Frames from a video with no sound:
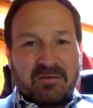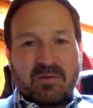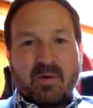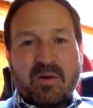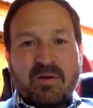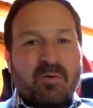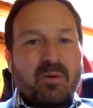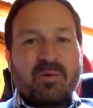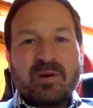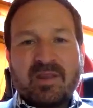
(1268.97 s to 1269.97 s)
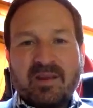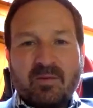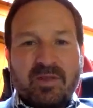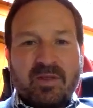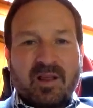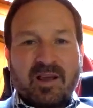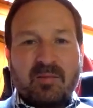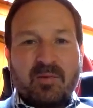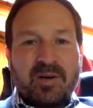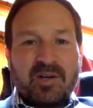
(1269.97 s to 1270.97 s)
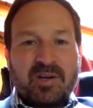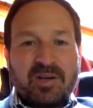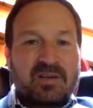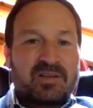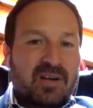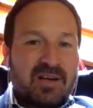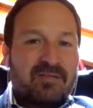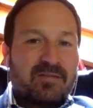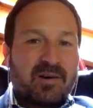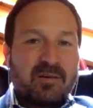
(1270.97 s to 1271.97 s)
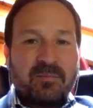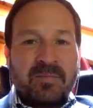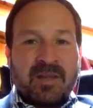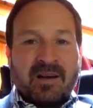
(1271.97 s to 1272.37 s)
of going forward then with the collaboration, aside from